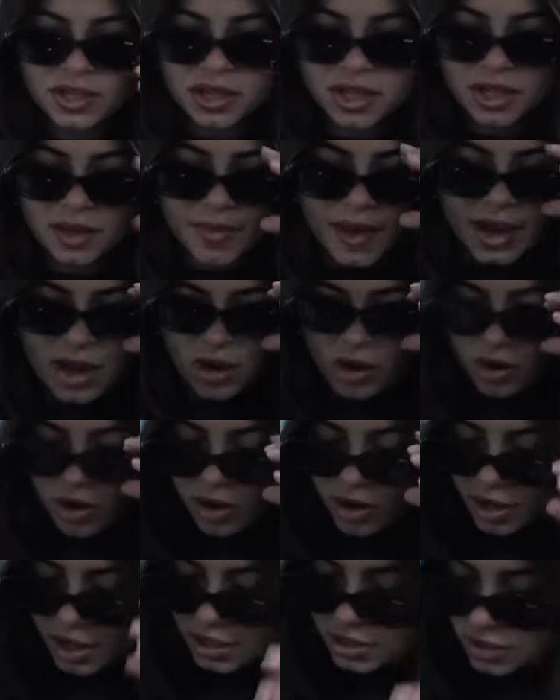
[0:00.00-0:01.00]
clean my
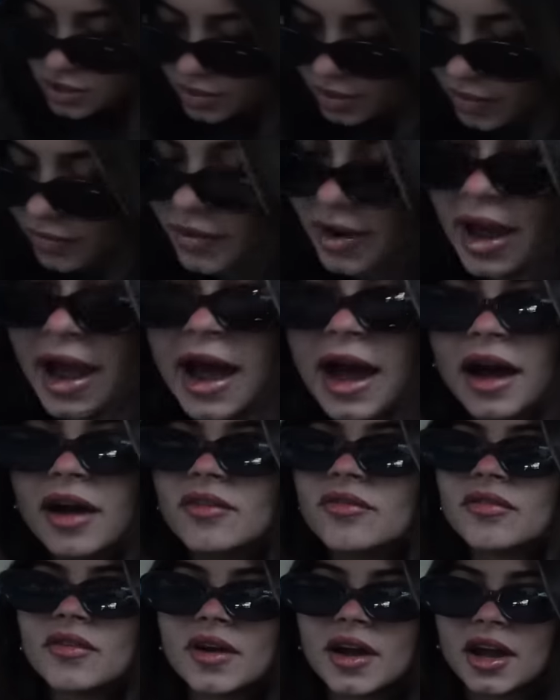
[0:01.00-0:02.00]
car and I don't even
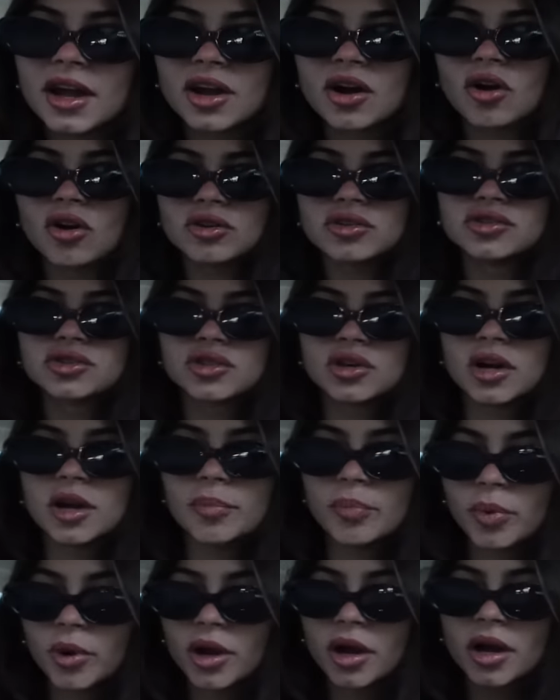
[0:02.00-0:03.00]
have a car
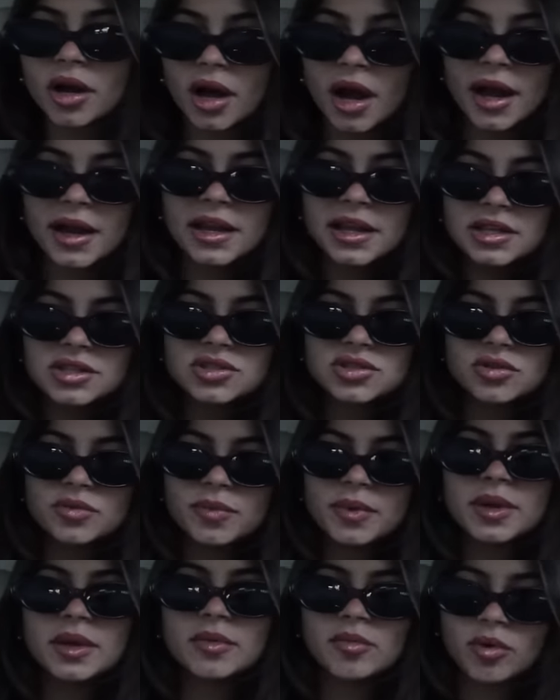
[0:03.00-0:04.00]
scraper. I need to
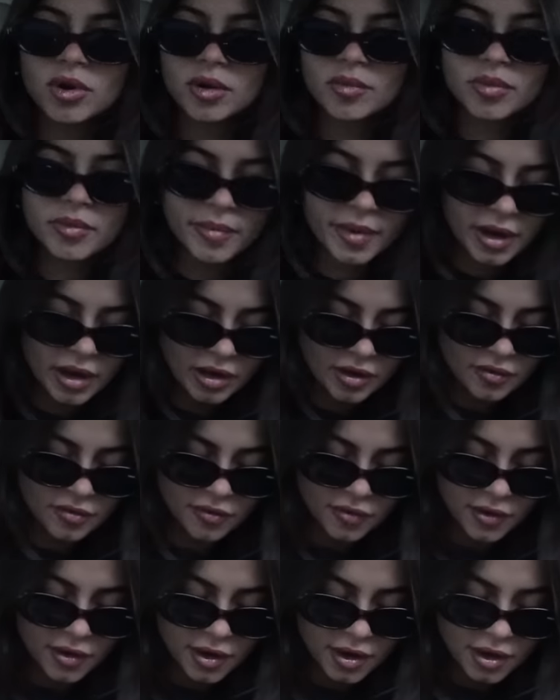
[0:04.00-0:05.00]
be more prepared
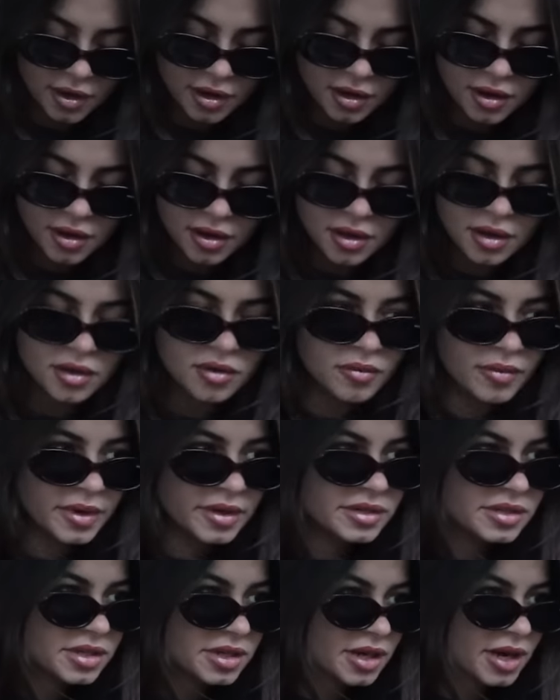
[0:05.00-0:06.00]
for
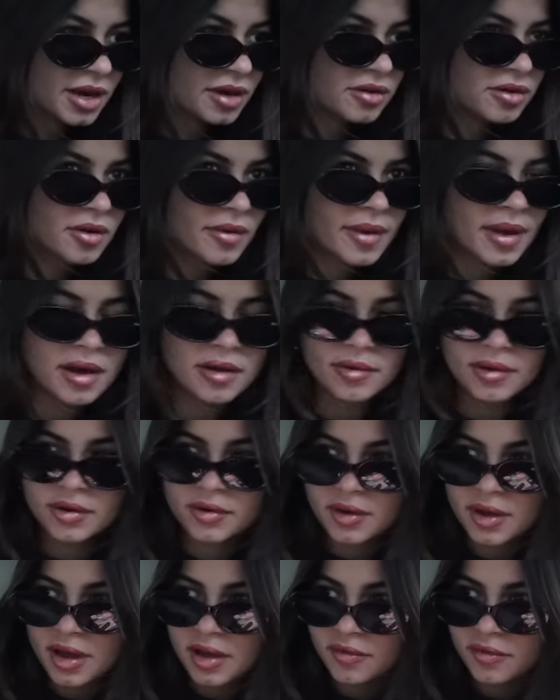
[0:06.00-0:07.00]
winter. I don't know how I
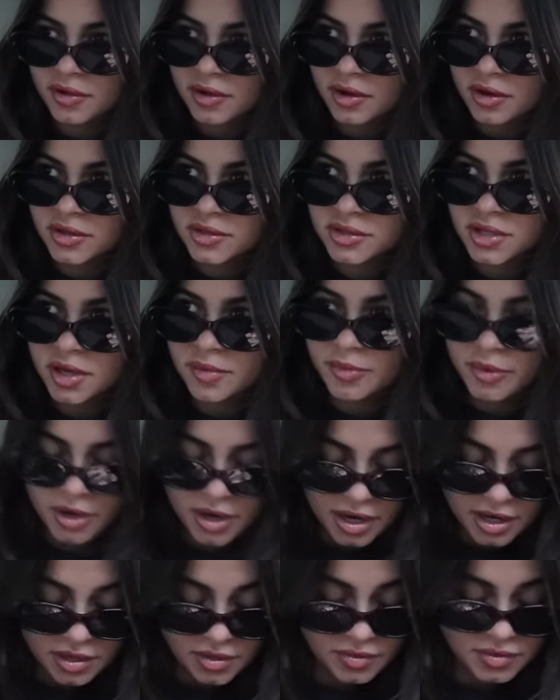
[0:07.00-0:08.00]
don't have a car scraper.
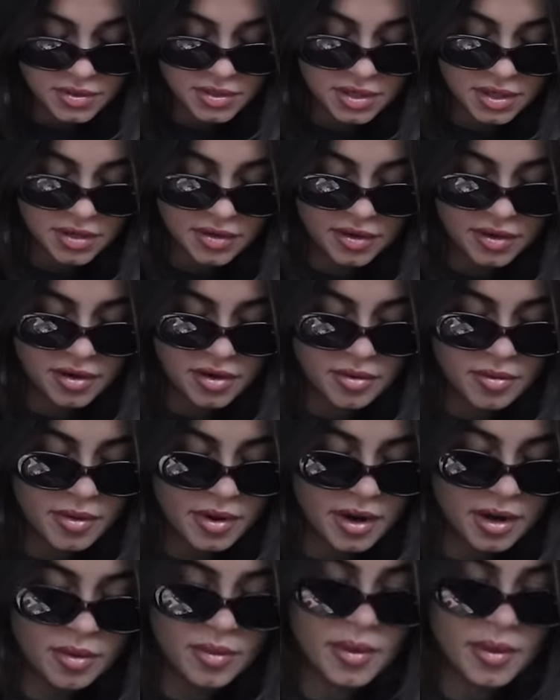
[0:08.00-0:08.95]
I used to. I don't know where I